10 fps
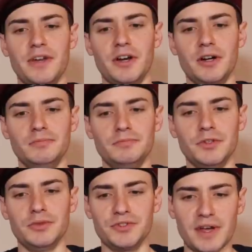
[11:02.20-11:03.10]
they're
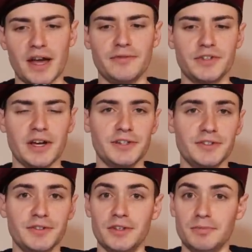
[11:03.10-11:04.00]
used to
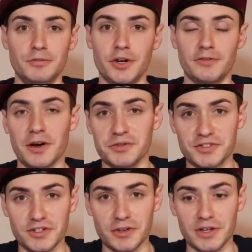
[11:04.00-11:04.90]
advertise the Nerf House
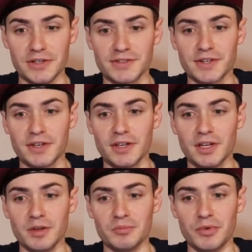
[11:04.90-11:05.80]
series.
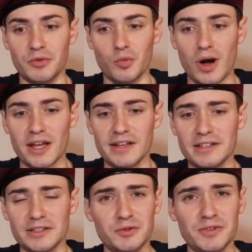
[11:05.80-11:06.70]
But why
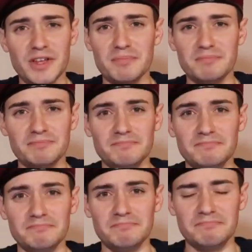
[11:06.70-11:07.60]
include them
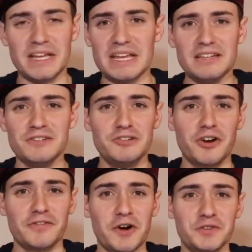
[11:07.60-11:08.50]
in
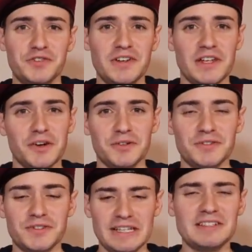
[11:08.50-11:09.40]
Nerf House
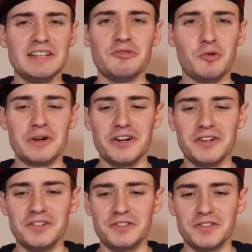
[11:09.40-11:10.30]
videos? Isn't it
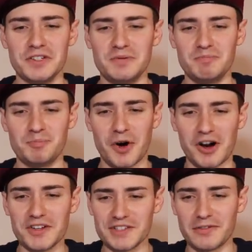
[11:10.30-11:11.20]
weird to
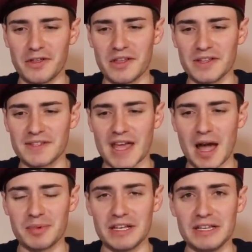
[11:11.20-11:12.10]
pause everything that's
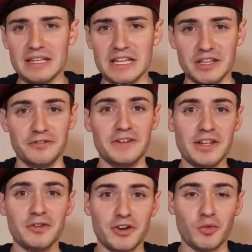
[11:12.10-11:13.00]
happening in the
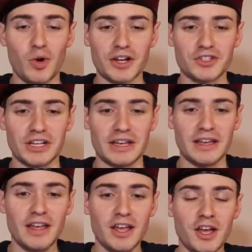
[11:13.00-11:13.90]
video you're watching